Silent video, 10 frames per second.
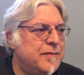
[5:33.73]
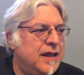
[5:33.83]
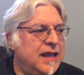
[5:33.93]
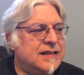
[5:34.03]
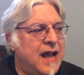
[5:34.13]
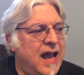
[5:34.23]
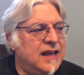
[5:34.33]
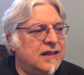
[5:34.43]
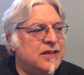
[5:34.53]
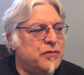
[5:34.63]
he's
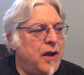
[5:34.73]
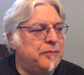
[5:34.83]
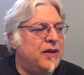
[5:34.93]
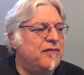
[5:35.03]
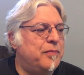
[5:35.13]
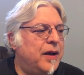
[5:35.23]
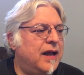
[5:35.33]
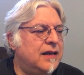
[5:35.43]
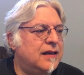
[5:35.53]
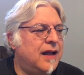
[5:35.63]
kind of disruptive,
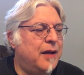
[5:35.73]
but